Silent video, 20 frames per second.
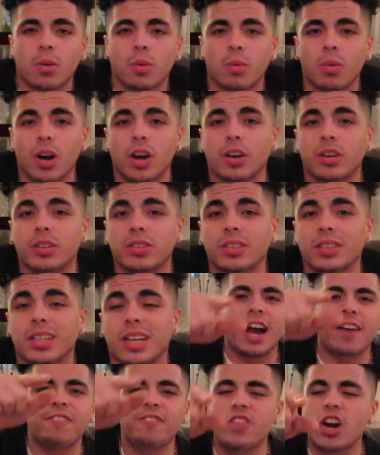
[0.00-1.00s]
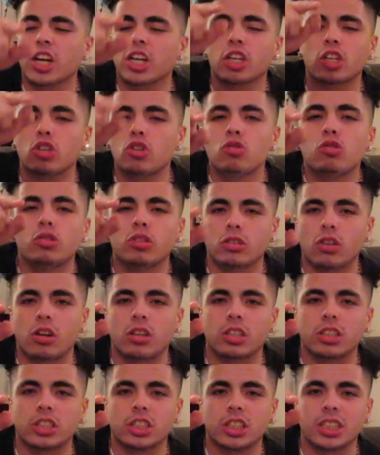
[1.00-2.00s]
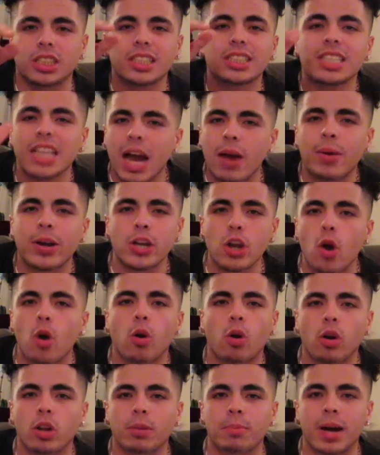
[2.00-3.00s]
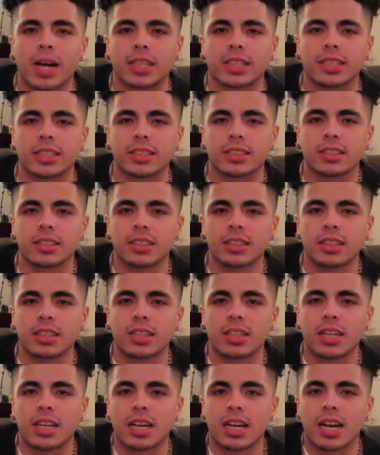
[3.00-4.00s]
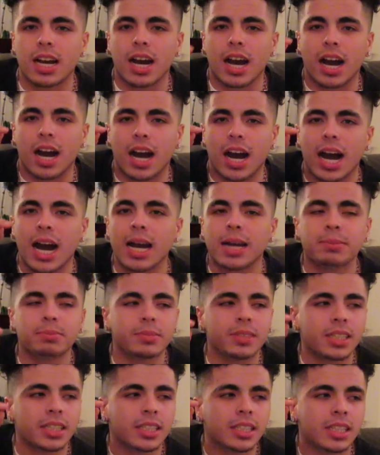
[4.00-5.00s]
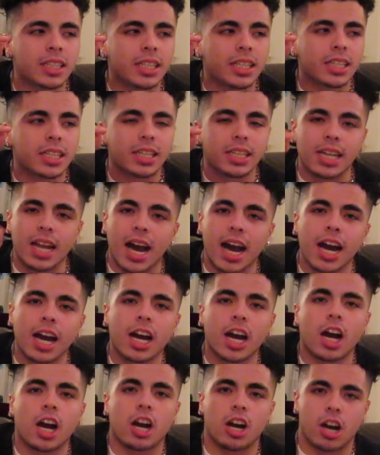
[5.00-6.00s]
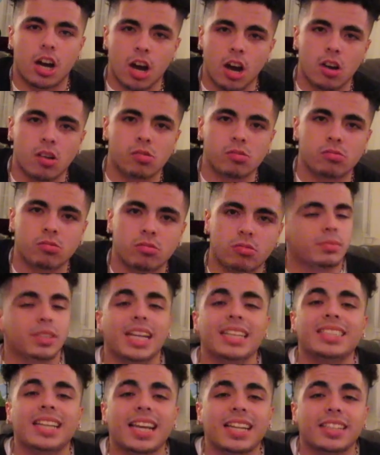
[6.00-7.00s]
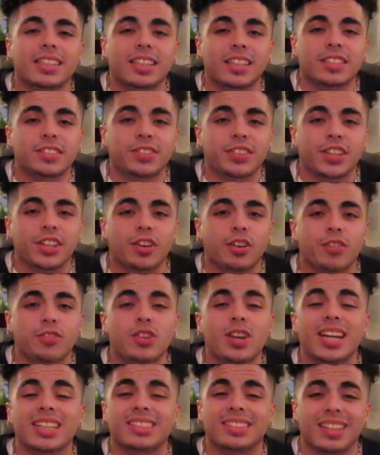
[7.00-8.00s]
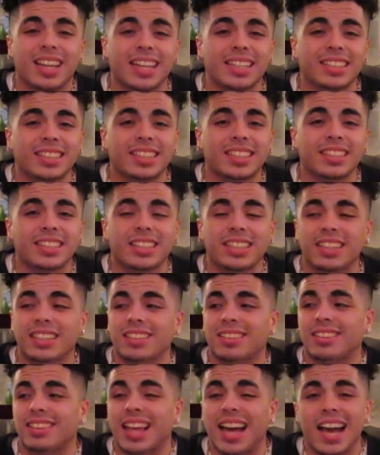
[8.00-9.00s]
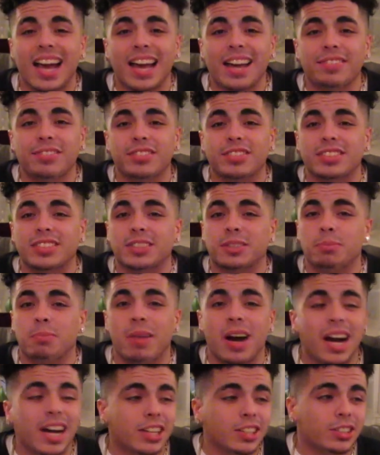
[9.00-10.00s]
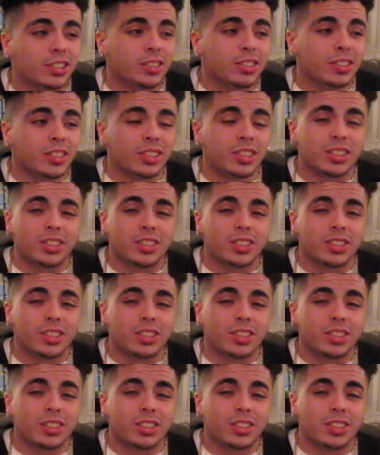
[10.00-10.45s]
Well, I fucking Googled all this shit. This is how I know all about this. I'm not a hoe. But that's the end of this video. If you guys liked it, laughed, smiled,